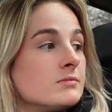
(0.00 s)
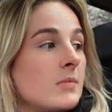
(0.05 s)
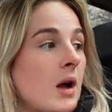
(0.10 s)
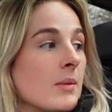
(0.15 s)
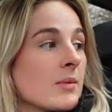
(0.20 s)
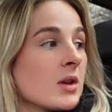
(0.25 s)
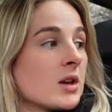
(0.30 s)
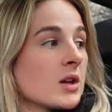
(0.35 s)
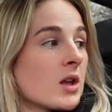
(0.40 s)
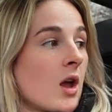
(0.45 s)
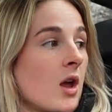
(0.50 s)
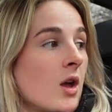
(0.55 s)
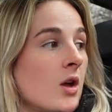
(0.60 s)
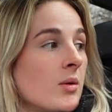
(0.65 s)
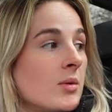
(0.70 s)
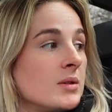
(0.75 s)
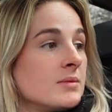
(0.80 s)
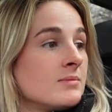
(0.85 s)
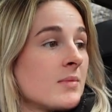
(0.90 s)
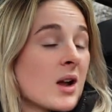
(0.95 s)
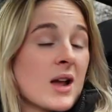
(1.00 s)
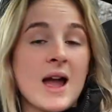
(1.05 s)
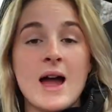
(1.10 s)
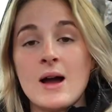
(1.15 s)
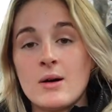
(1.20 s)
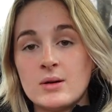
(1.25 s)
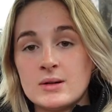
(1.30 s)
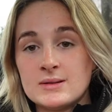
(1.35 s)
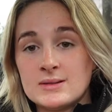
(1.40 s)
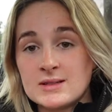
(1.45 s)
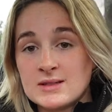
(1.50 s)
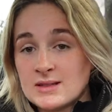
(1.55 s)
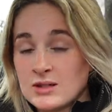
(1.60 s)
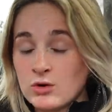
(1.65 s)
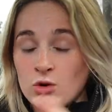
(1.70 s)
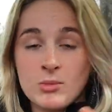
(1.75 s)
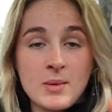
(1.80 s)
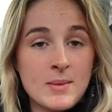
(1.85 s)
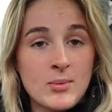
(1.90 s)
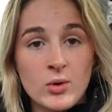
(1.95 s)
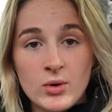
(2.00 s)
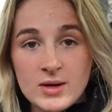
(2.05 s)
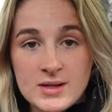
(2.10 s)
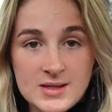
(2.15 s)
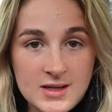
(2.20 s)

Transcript: I'm gonna go and muck out and do all my boring